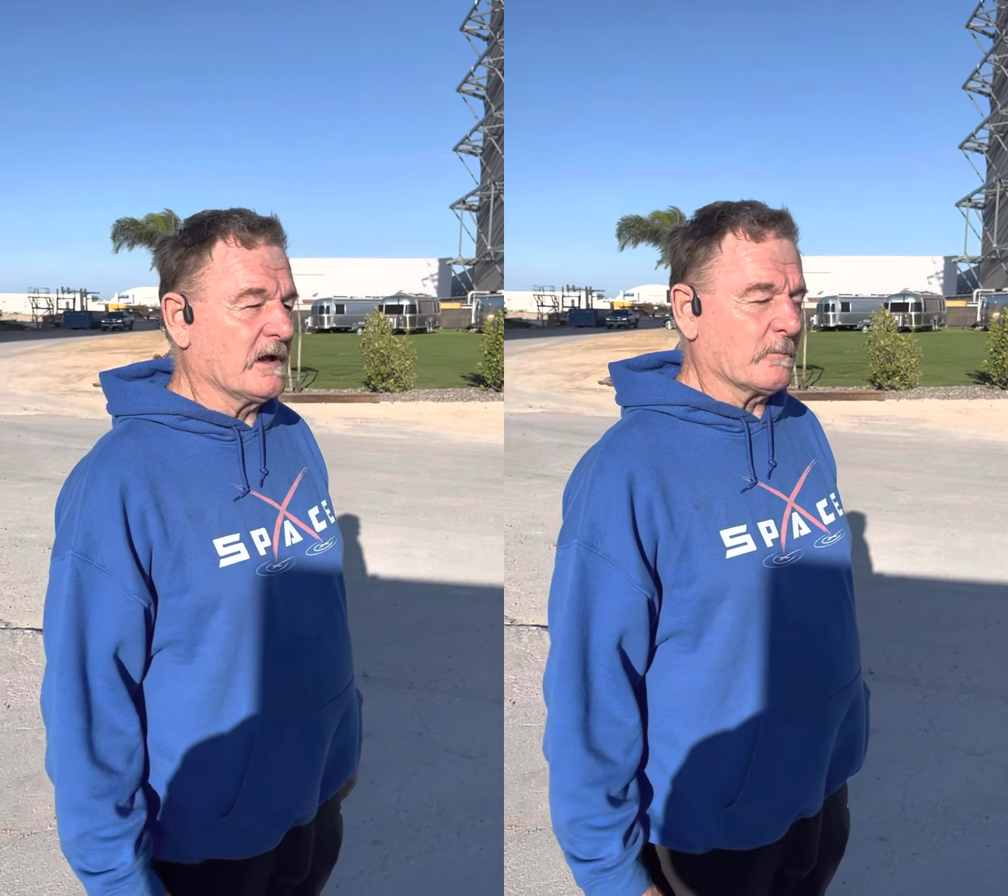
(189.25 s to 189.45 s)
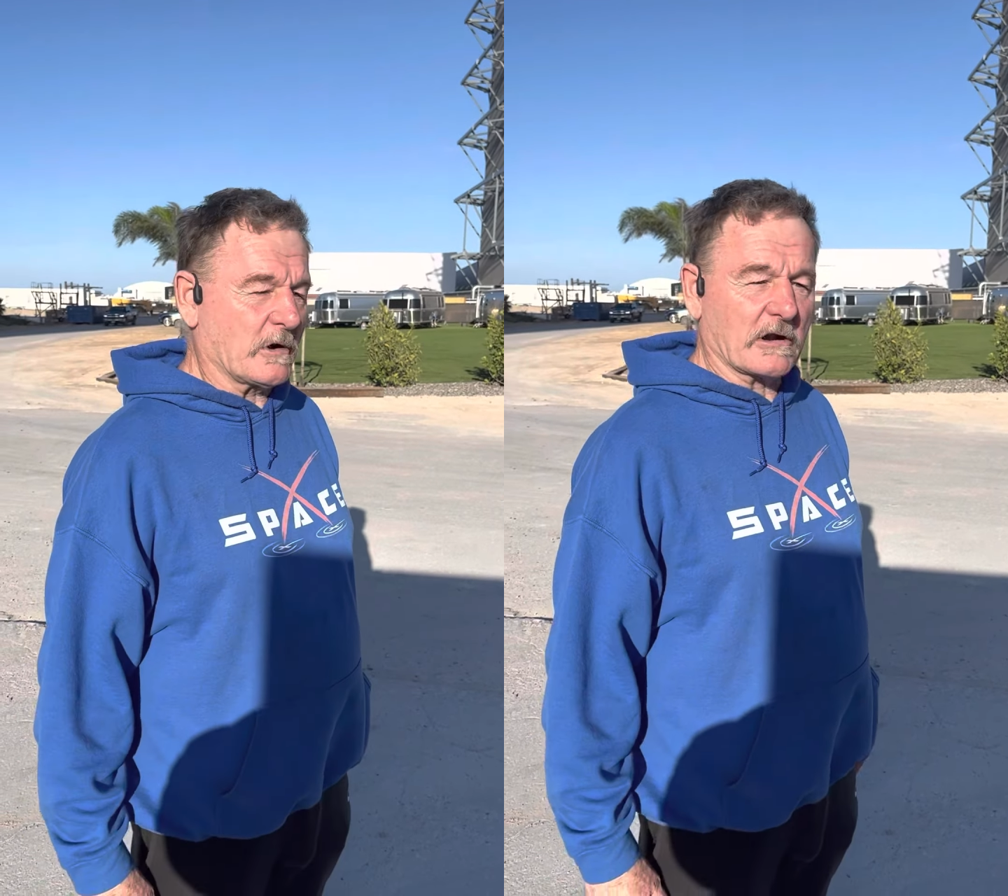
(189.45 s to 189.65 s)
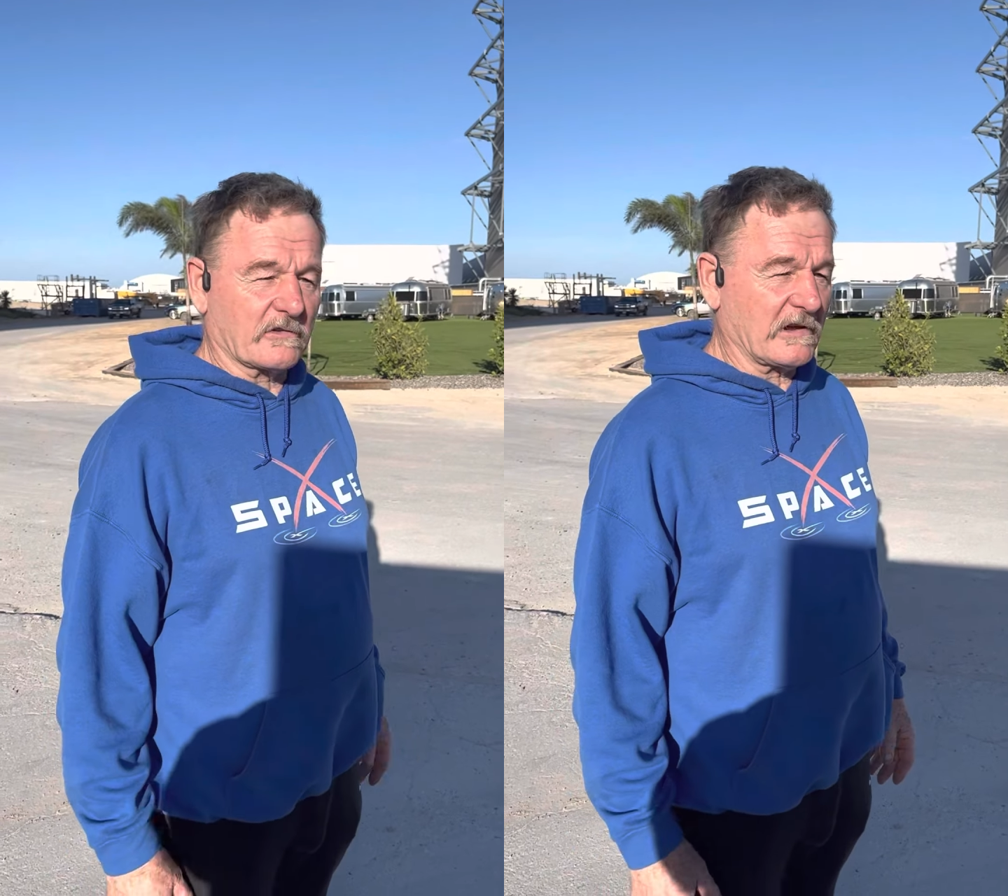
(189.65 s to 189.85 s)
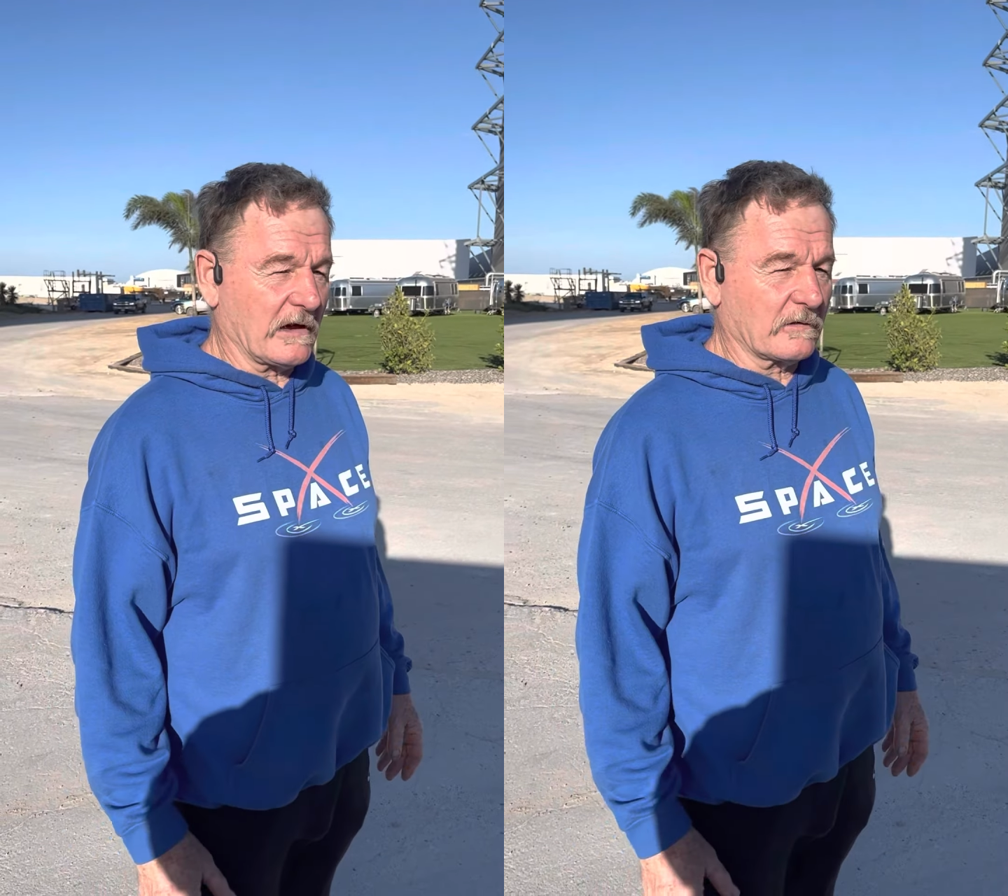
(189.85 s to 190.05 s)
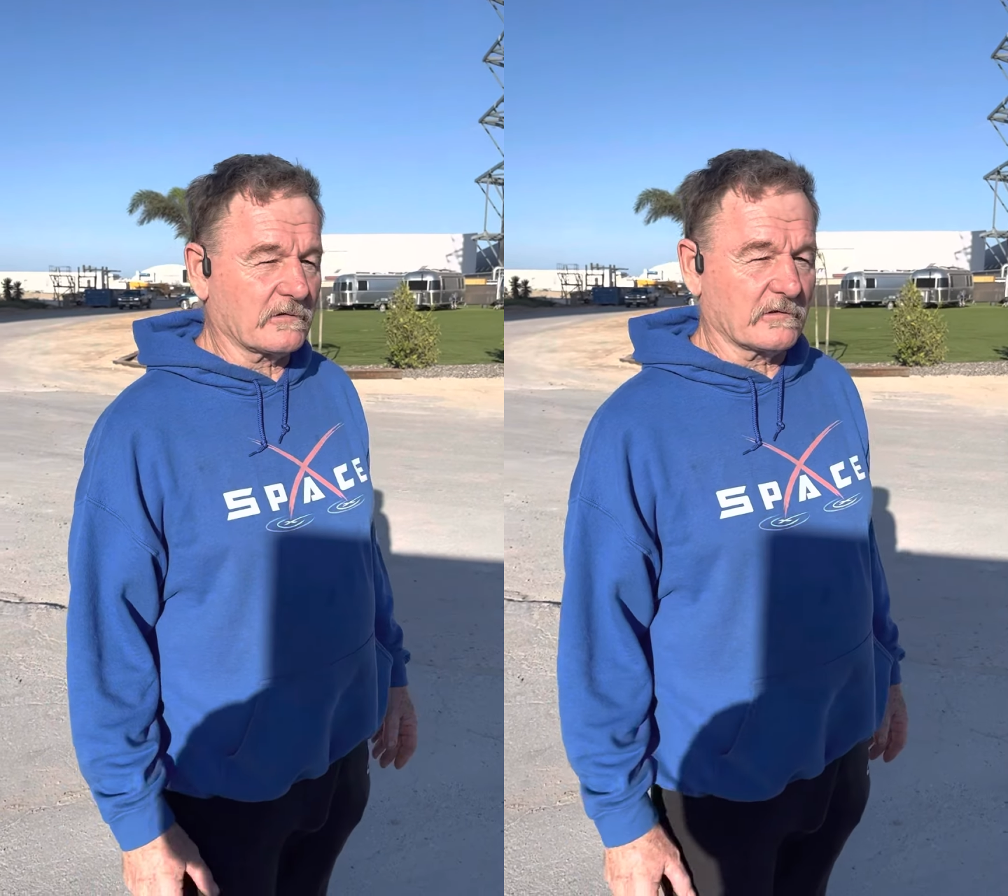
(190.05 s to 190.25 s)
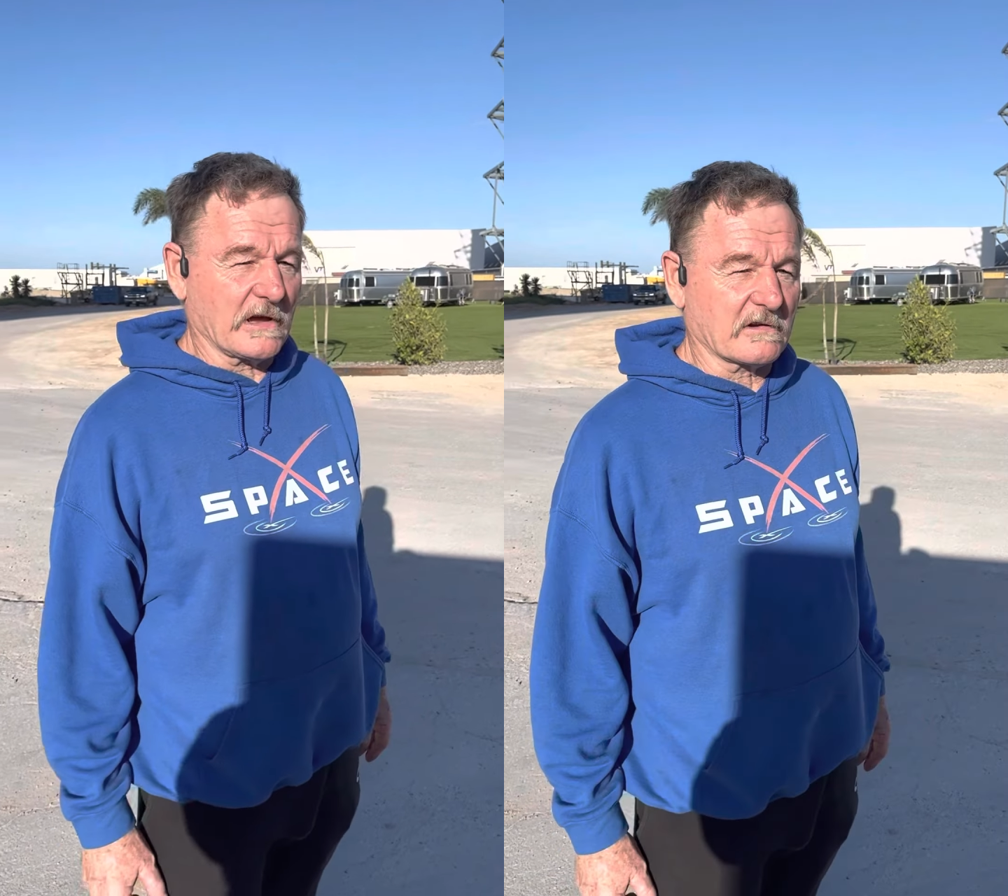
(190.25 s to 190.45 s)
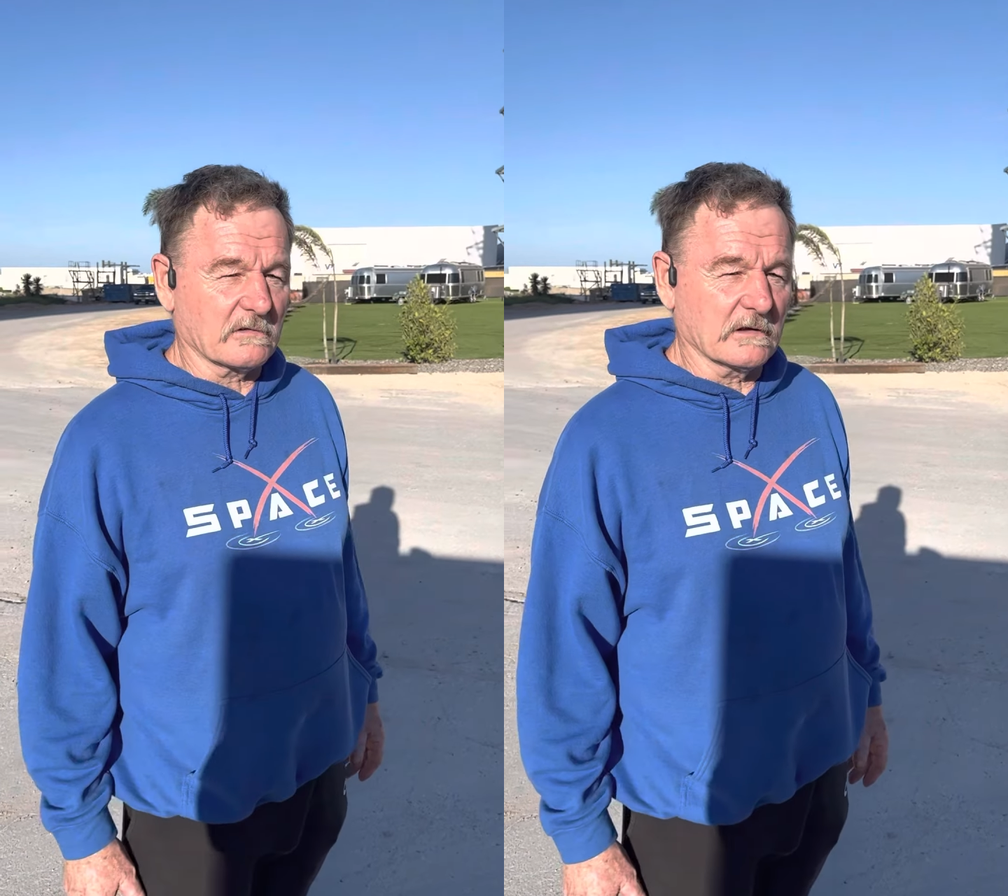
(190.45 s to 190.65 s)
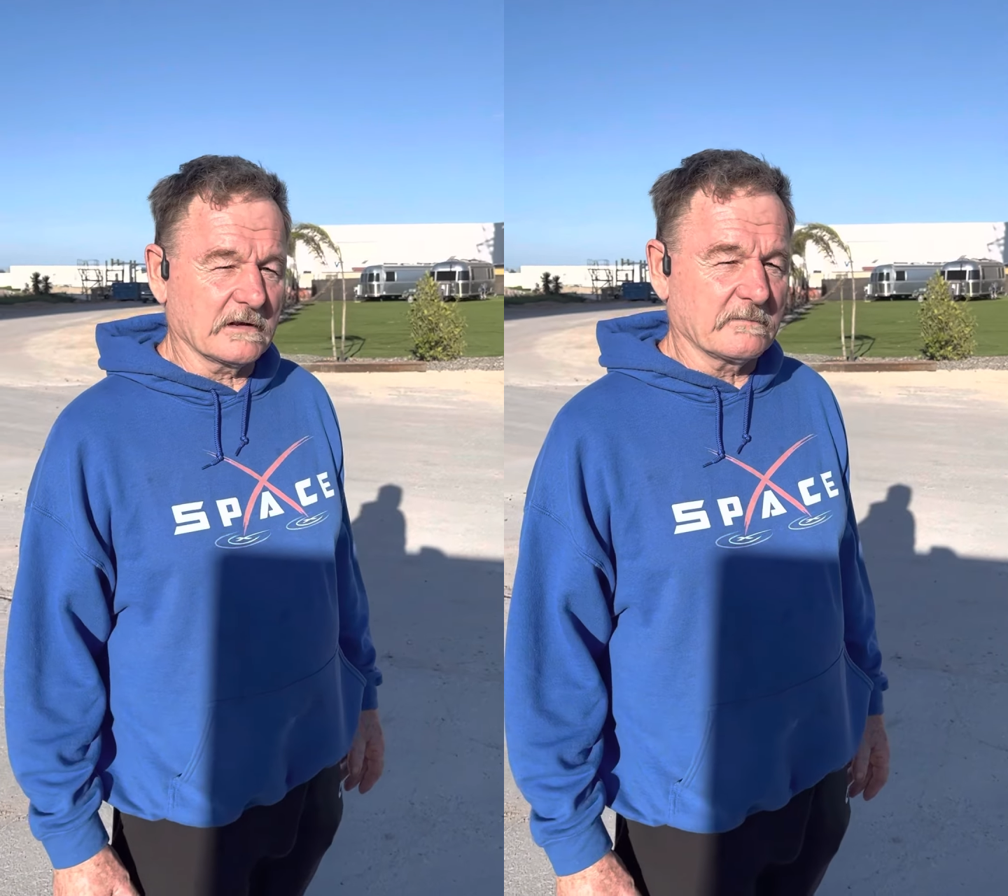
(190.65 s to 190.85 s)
Marcus House is excellent.